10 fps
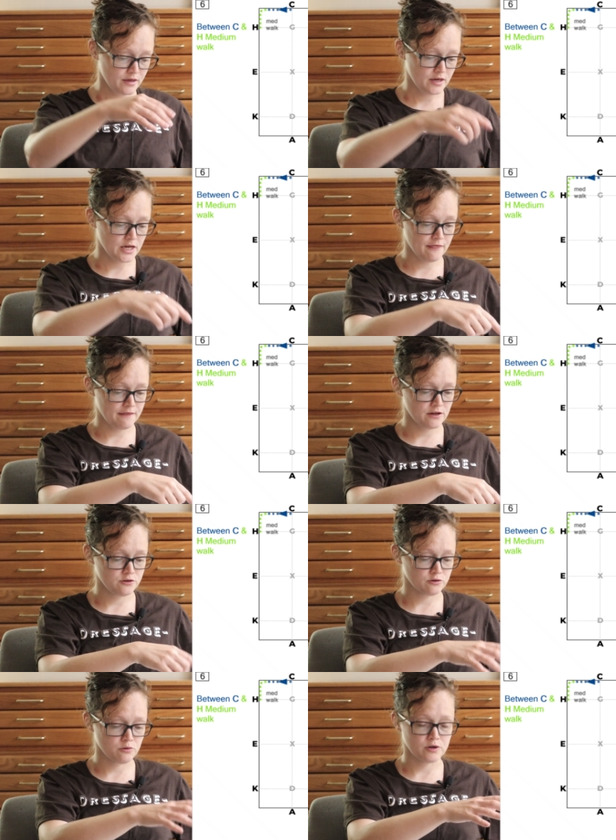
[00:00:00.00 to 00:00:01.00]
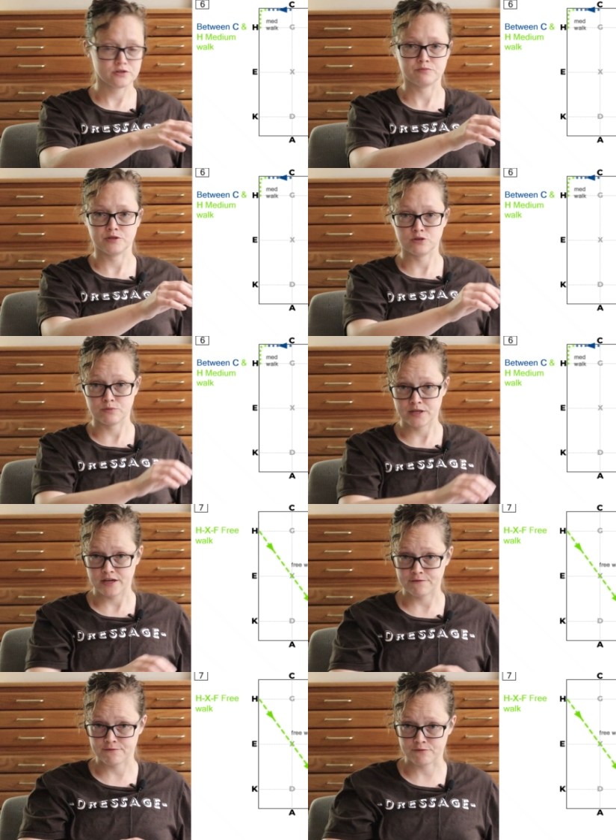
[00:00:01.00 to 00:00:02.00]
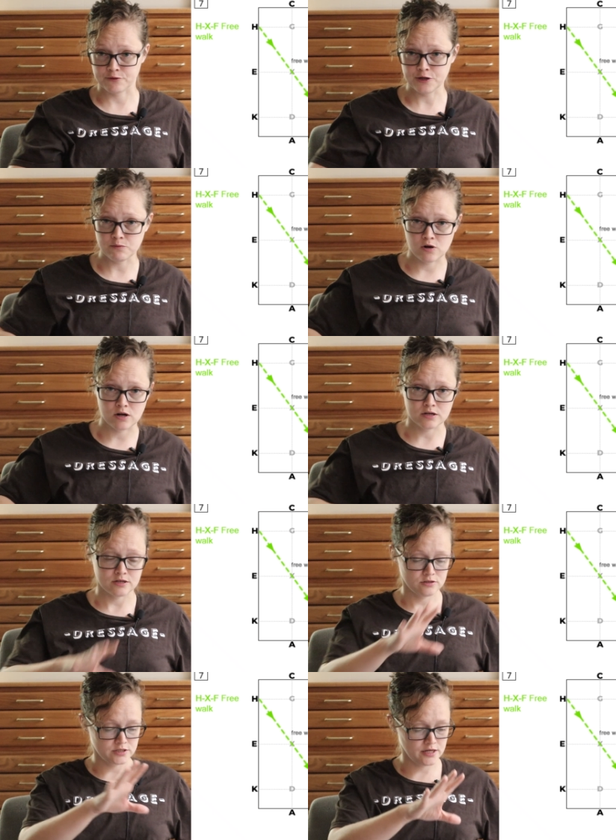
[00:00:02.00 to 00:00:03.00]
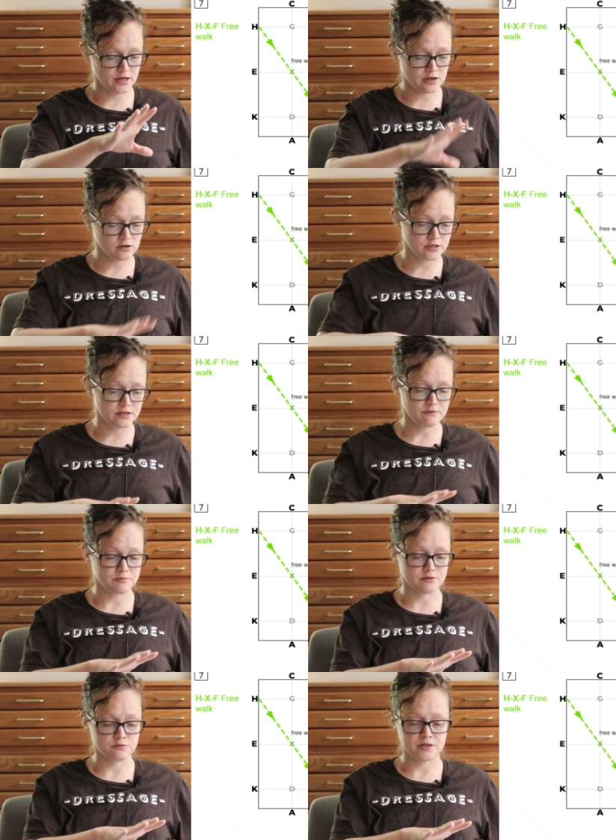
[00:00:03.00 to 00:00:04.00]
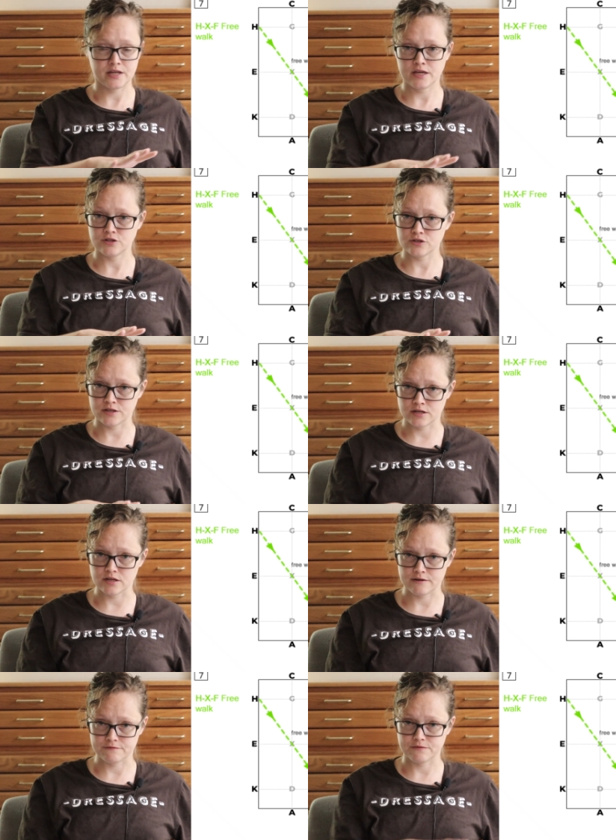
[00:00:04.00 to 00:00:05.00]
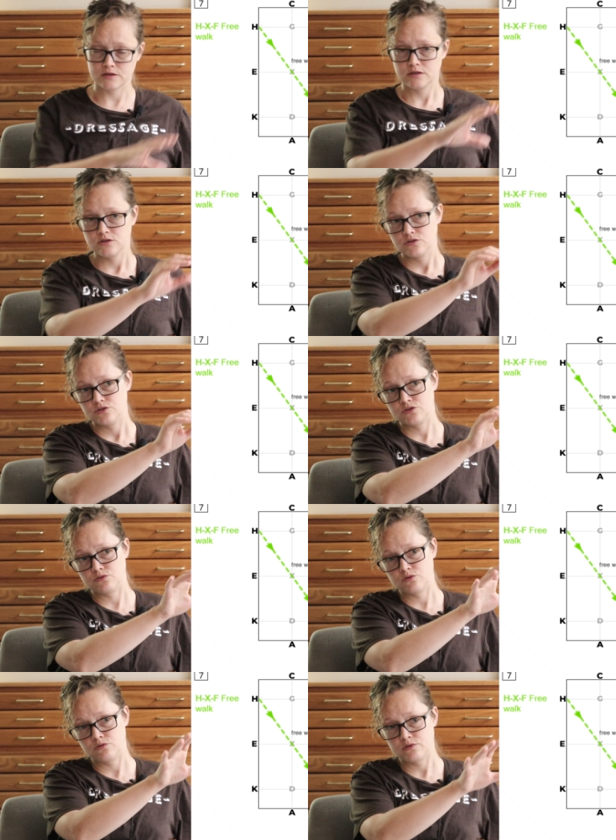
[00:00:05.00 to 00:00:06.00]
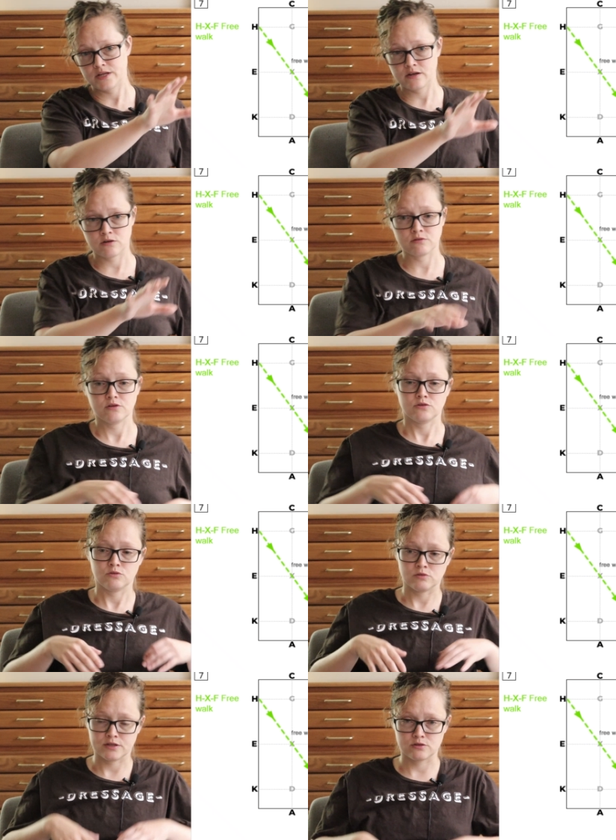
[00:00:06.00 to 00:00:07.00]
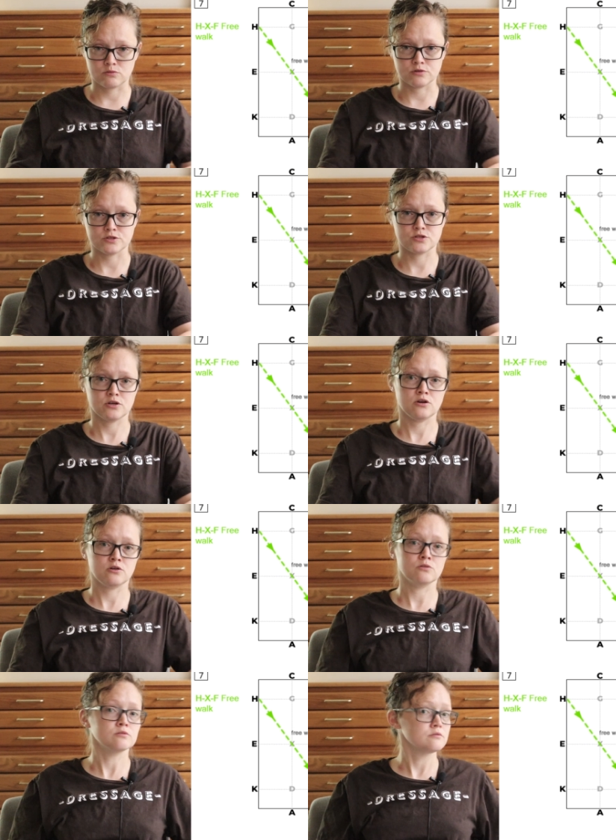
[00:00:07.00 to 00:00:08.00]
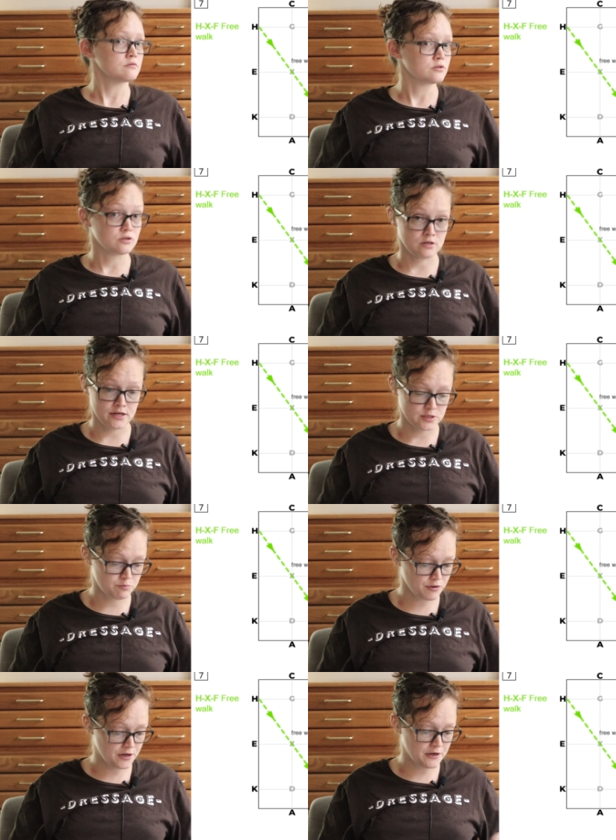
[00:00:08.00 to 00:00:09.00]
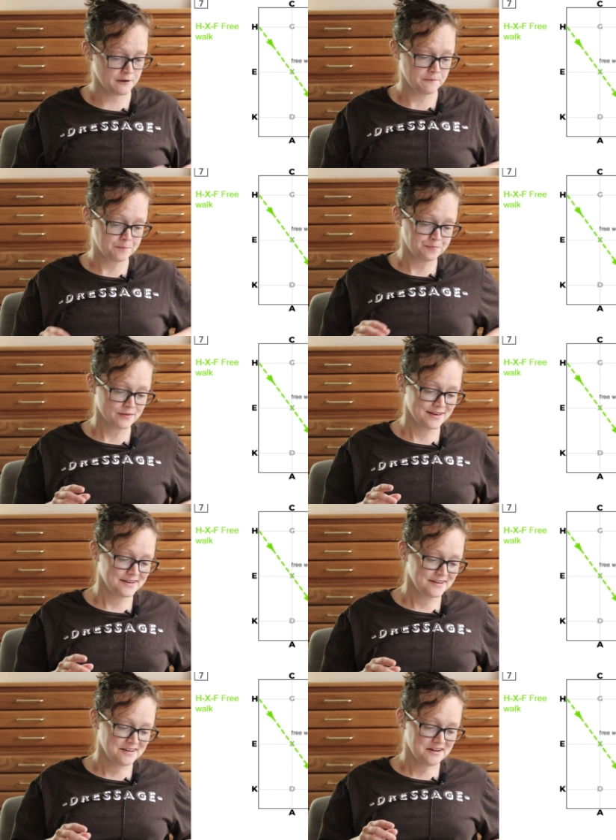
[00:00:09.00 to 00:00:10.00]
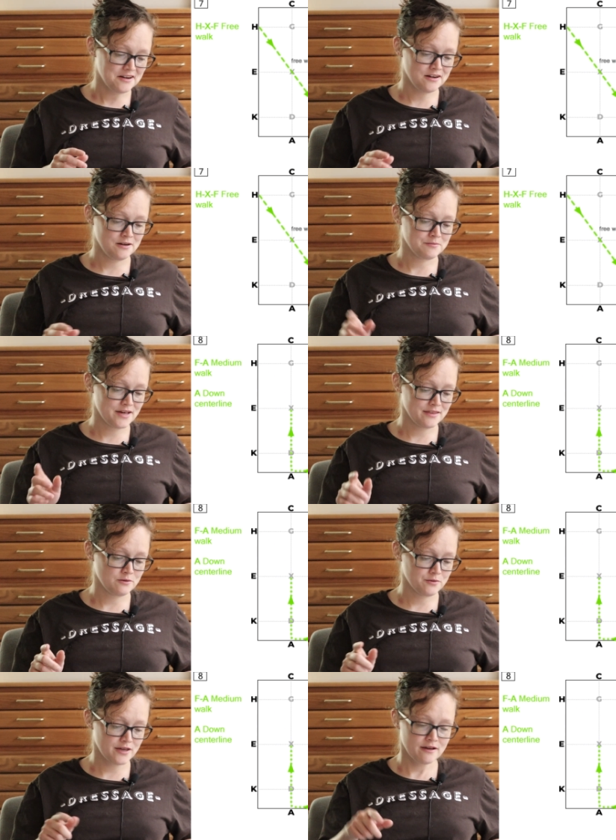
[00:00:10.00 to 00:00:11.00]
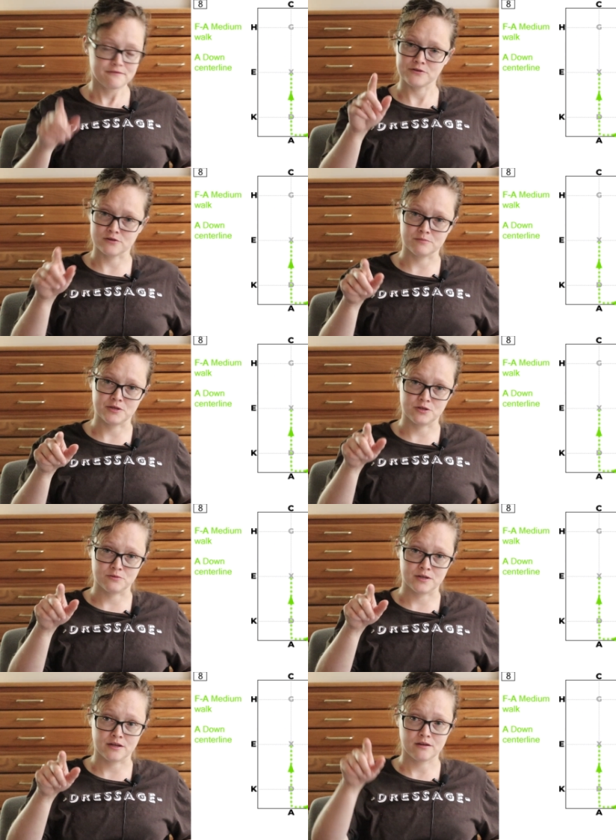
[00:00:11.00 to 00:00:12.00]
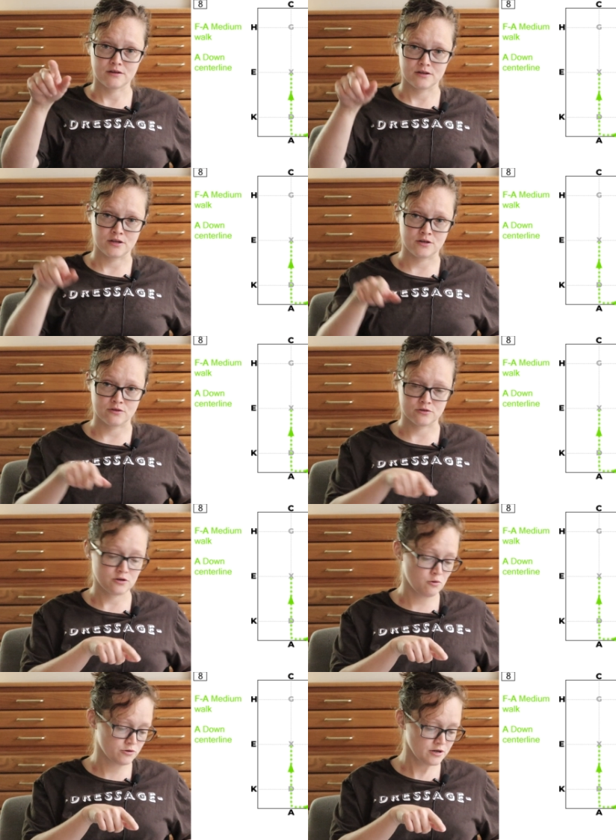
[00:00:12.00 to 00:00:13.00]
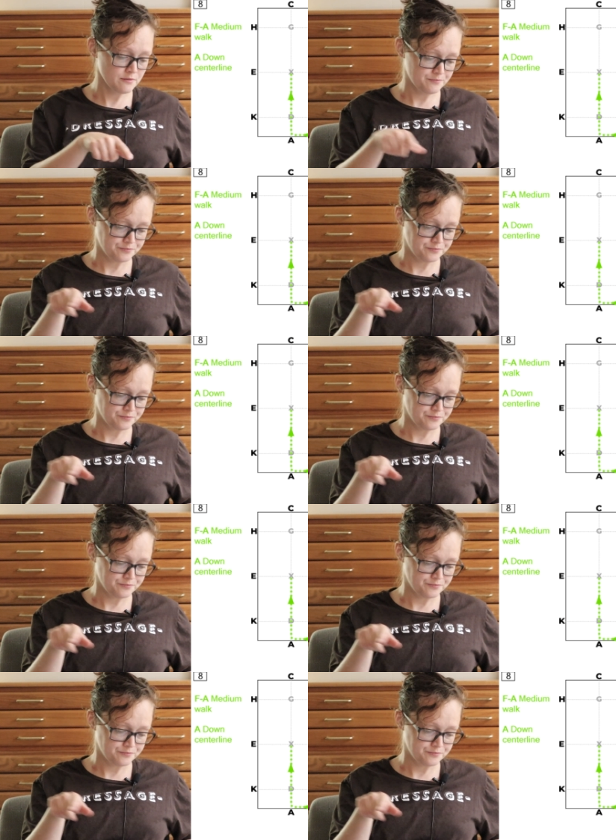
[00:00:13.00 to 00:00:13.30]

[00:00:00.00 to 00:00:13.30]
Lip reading: and then you're going to be doing a free walk diagonally between H and F. So you go down, you let the horse go, nice break. And then with F, you're going to be doing another corner,